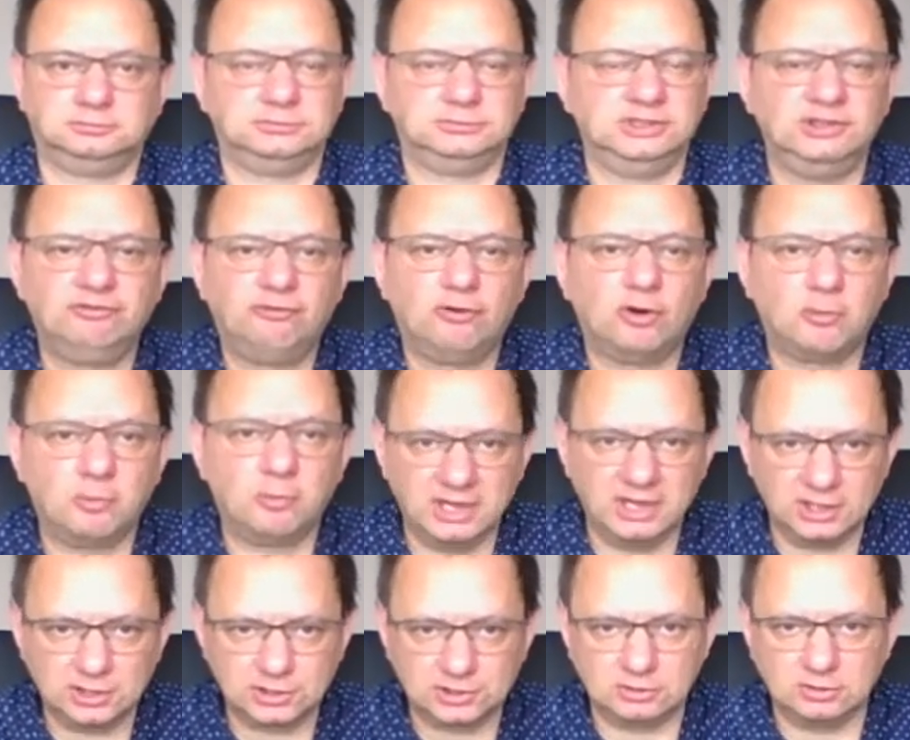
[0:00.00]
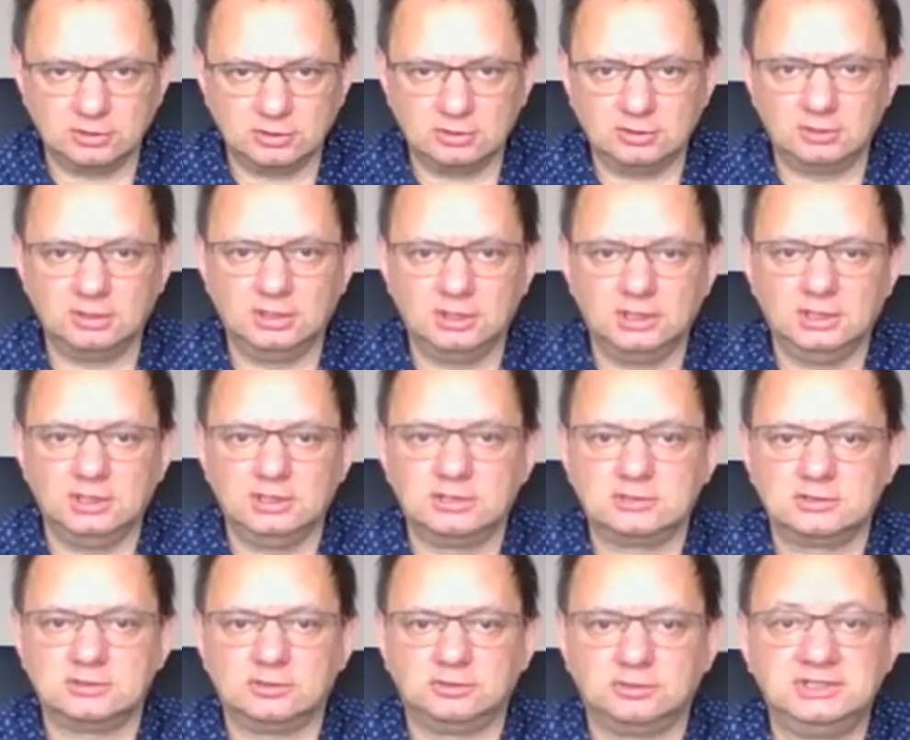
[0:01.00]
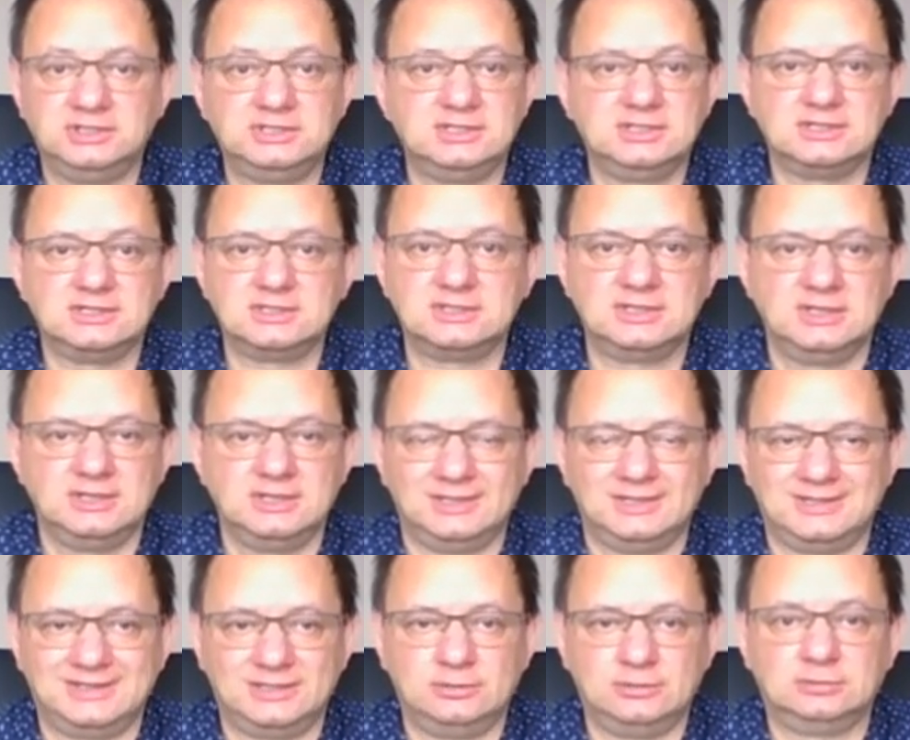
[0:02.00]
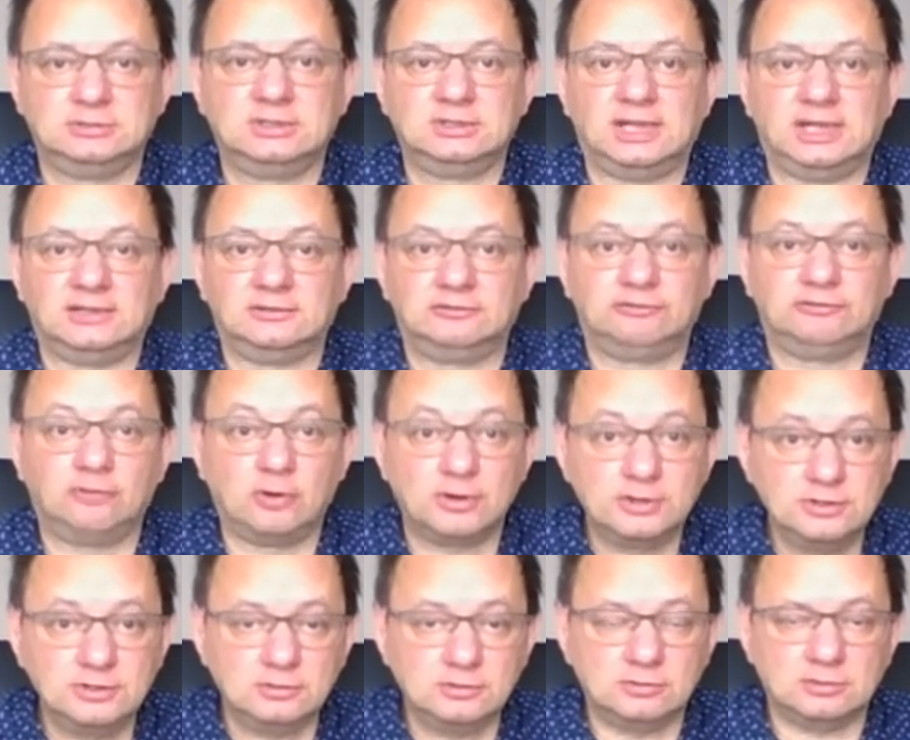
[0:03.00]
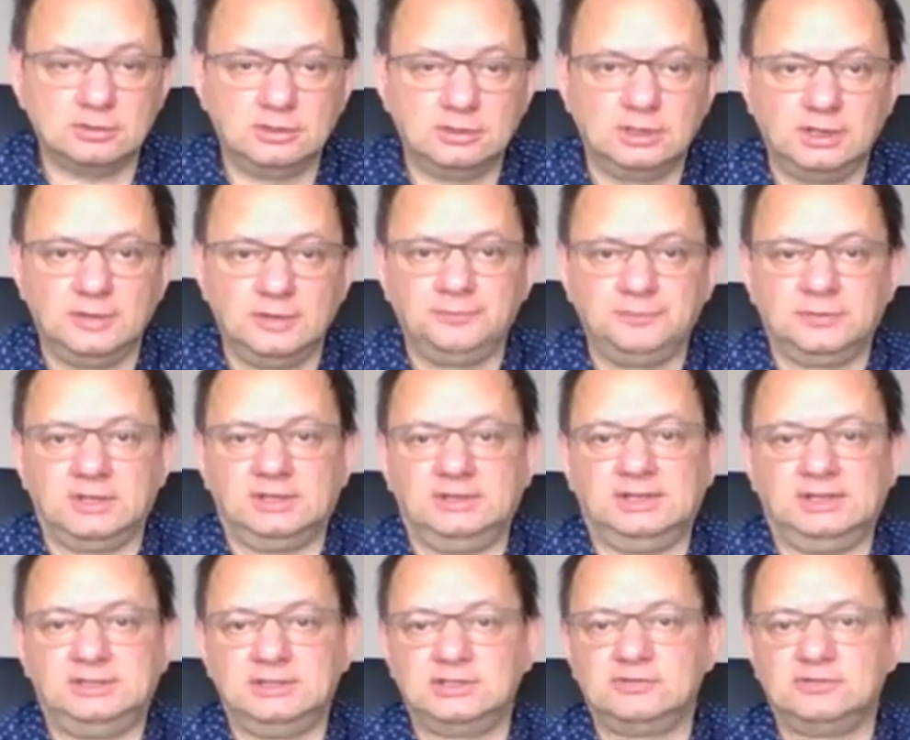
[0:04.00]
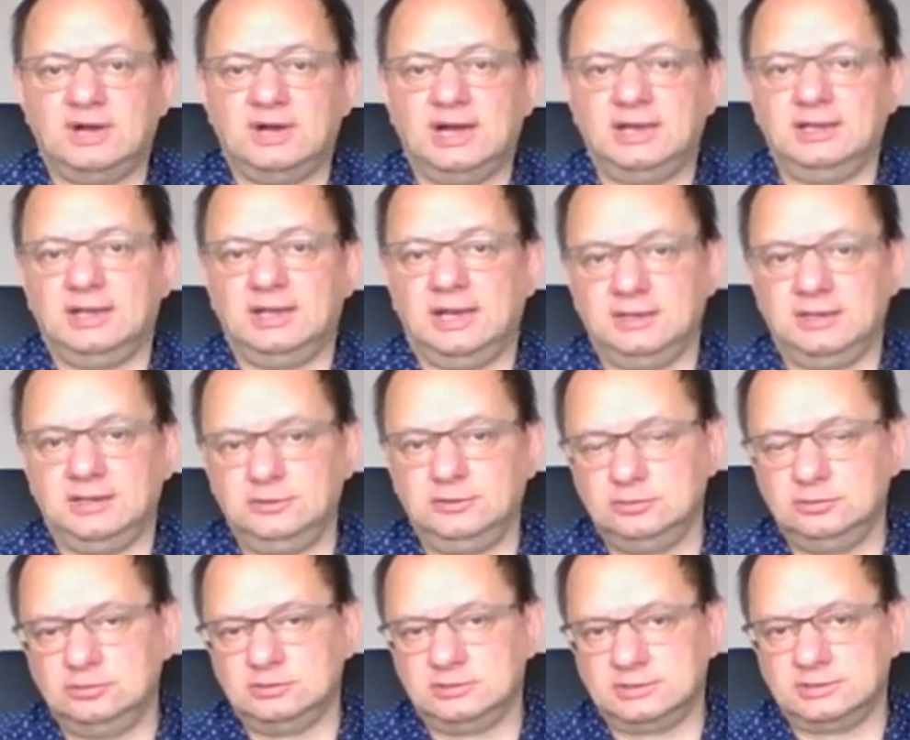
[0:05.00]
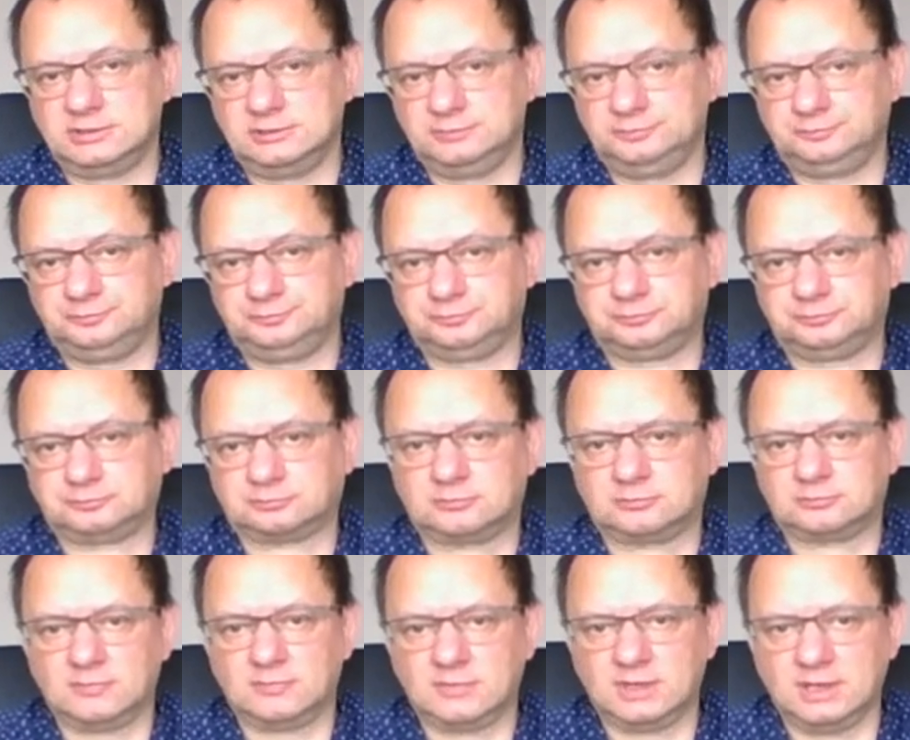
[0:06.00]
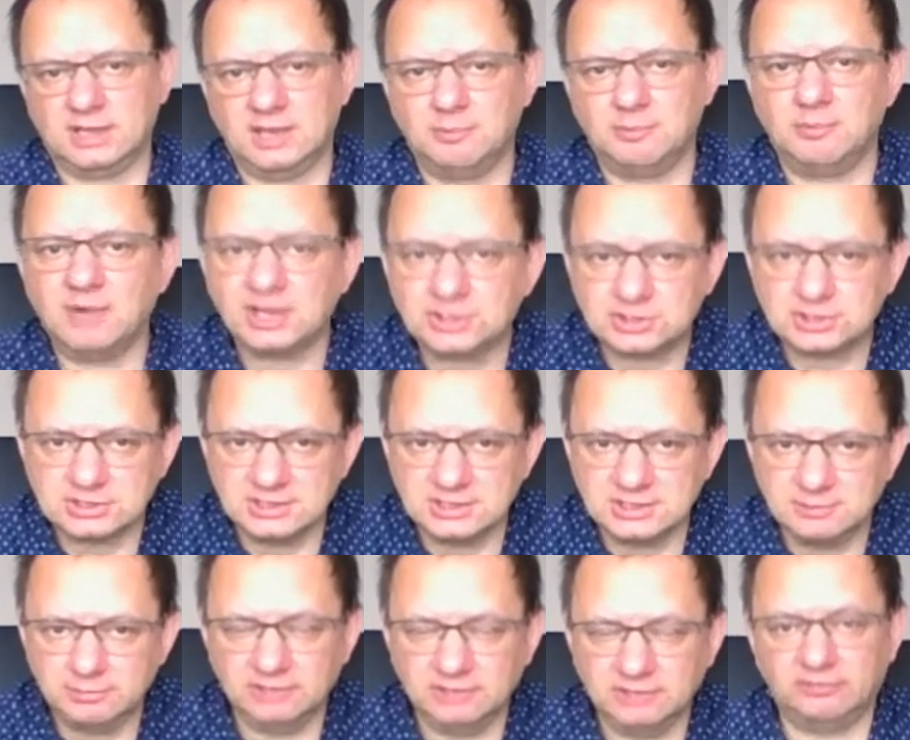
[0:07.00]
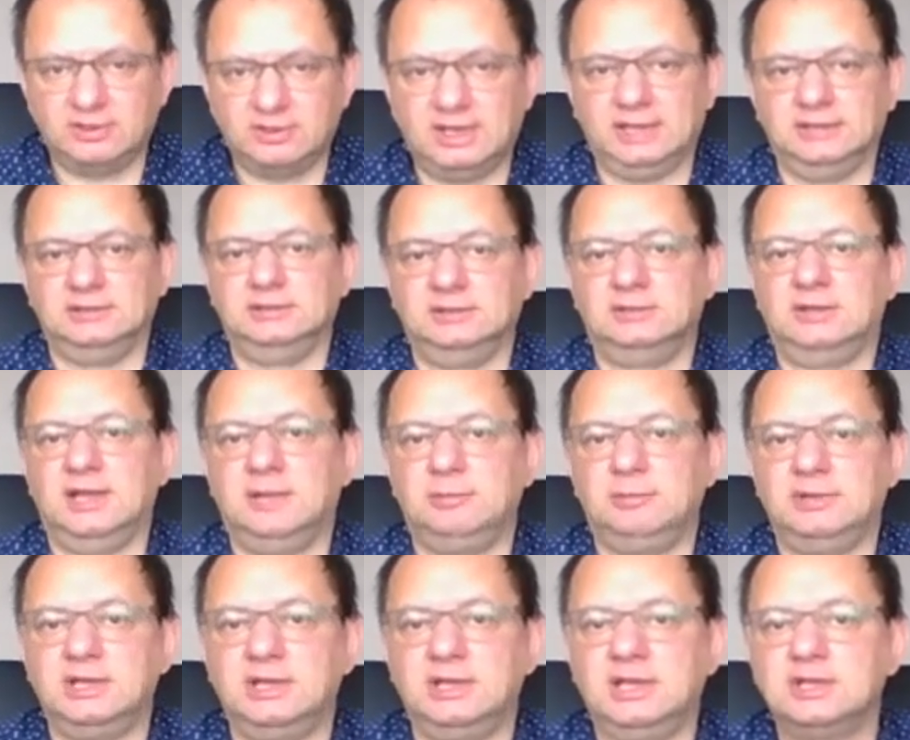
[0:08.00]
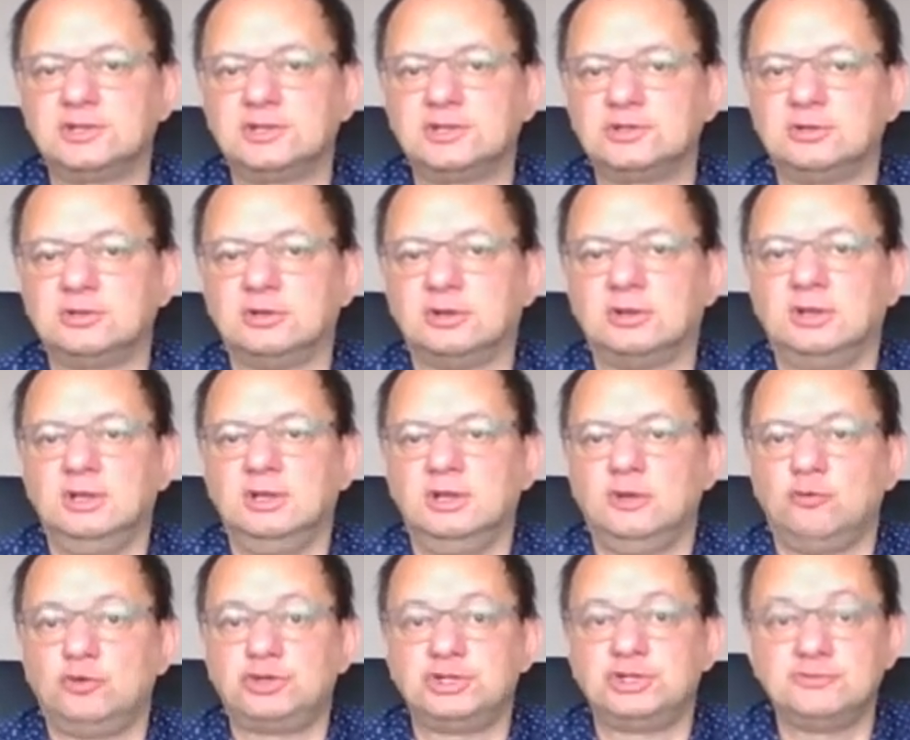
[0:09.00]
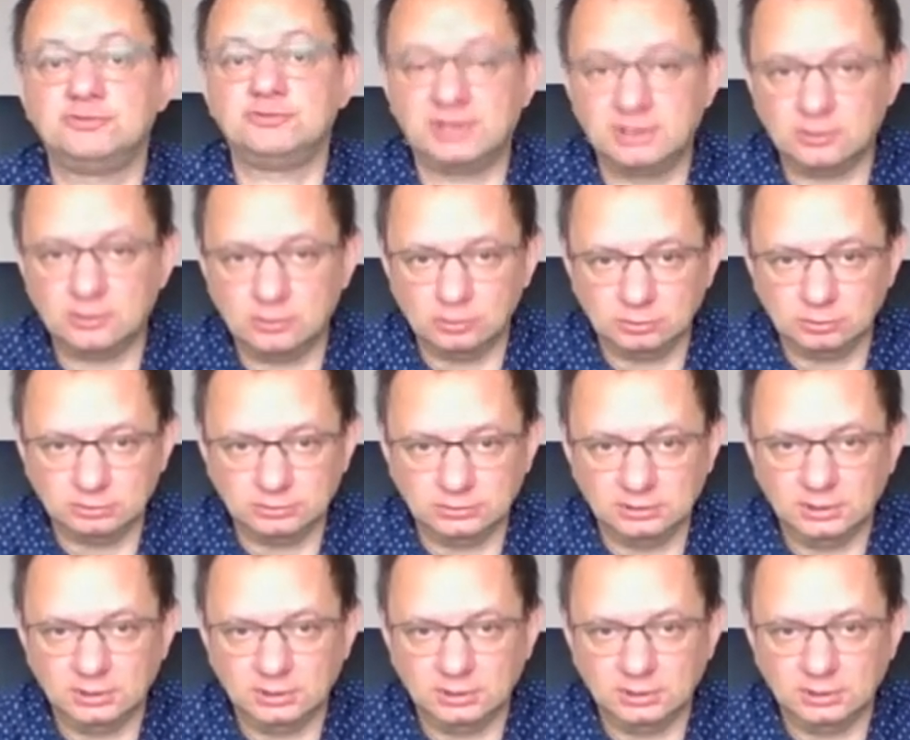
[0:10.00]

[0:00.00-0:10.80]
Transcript: information, so this is redundant for you. That is why I used a much simplified application, which is very good